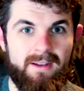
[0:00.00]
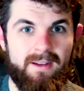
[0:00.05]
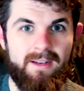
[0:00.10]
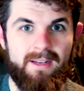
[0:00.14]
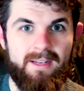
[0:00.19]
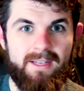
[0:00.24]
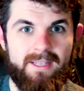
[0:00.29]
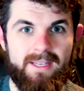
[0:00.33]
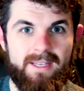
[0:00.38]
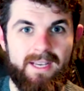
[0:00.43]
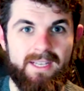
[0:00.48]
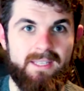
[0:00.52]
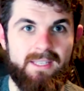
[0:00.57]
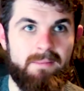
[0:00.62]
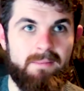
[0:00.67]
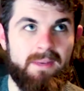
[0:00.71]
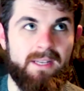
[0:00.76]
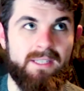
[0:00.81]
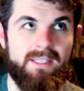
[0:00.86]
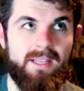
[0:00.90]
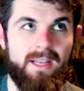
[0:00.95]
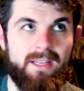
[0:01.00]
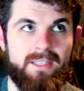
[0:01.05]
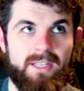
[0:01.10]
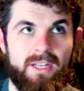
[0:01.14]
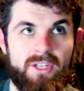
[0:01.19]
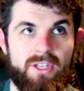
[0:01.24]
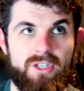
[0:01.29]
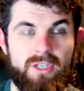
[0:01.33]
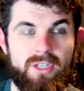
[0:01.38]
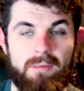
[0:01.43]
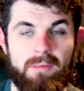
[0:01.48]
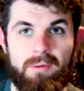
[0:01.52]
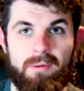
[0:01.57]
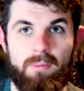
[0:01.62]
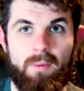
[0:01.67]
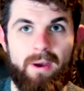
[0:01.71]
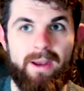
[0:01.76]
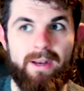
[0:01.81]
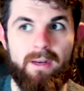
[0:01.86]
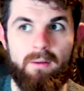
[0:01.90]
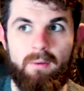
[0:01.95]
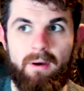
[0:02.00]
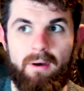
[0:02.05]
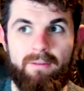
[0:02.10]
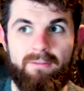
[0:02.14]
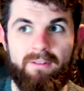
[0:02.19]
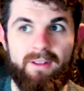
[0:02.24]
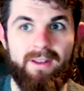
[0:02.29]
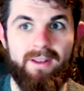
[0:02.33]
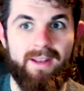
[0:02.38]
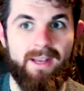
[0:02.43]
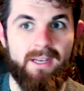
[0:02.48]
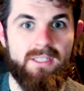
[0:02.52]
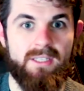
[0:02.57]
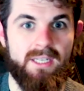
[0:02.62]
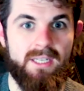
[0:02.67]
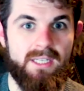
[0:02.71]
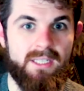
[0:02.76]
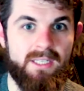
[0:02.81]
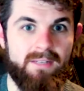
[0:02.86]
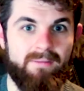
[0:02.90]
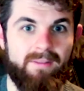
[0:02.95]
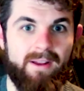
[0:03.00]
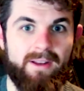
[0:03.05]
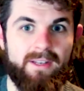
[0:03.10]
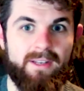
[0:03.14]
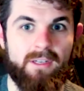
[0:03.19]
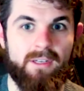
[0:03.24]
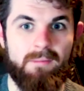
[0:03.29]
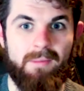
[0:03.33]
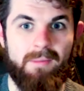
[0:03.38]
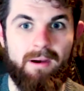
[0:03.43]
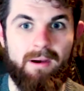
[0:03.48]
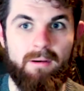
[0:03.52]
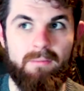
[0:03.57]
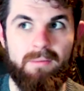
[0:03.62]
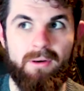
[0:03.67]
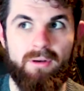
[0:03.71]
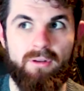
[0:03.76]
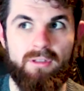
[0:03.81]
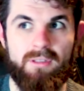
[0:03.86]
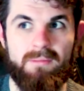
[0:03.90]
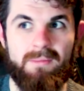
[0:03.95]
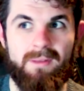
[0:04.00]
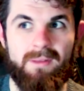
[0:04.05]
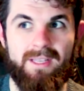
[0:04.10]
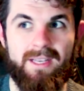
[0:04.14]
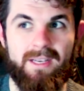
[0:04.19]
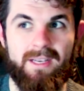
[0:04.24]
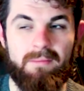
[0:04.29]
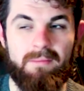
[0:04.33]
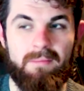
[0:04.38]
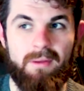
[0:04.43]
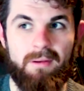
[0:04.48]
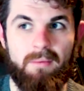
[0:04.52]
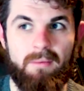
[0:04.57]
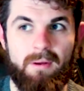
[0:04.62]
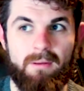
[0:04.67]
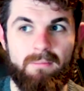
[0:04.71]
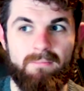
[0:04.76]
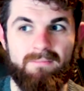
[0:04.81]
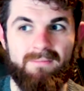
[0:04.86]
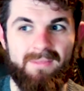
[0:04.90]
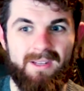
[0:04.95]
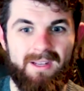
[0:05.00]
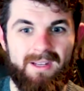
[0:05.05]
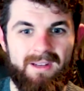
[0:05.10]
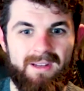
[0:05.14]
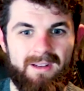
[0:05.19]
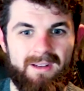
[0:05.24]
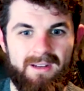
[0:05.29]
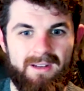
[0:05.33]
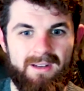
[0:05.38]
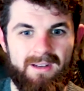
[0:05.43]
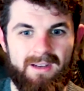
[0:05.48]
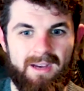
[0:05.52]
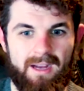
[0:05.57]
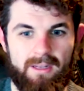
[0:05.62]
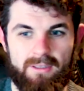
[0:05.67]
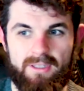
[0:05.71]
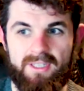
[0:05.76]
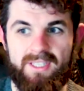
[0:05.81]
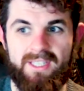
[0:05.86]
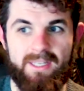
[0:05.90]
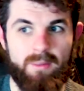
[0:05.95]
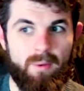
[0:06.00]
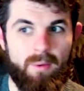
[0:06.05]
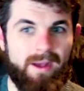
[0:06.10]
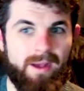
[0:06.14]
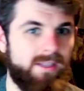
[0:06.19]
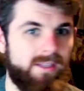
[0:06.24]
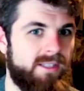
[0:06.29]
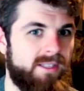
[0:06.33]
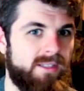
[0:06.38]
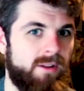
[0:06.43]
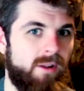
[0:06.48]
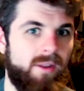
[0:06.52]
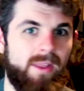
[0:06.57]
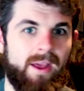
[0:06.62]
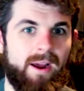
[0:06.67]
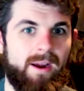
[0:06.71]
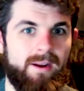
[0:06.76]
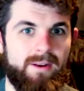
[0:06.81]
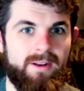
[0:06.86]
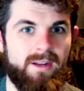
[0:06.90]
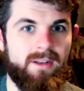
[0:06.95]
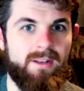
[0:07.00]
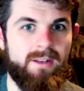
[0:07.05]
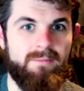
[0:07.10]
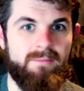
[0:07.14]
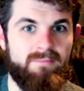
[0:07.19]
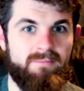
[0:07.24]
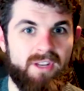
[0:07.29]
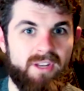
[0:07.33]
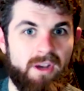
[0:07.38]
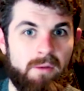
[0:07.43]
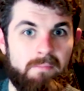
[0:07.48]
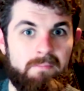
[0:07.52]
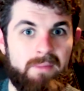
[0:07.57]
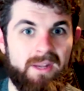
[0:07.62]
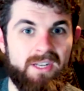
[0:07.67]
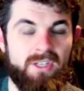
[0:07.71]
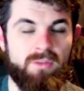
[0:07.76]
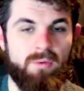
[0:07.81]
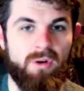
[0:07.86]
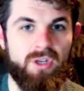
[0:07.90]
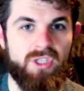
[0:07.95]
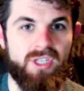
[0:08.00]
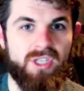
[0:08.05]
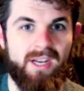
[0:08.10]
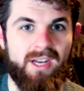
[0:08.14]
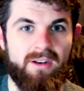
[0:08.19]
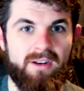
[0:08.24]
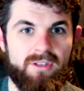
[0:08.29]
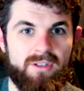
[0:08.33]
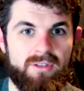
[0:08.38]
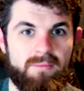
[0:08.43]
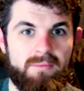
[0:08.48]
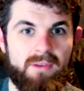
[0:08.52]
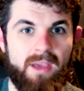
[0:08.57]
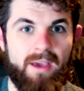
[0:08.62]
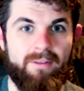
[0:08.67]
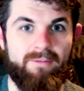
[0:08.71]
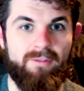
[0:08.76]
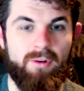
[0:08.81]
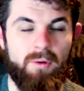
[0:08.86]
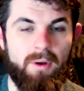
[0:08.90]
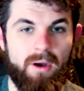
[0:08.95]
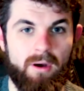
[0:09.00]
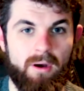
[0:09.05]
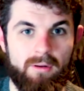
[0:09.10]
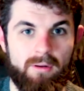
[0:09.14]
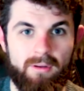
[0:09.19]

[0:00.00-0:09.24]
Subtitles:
Yes, it means that essentially you'll be waiting a while for the next season about to come out, but ultimately you can be like, well, I'll just see what else is on there and then, you know, binge watch again and just get through it all.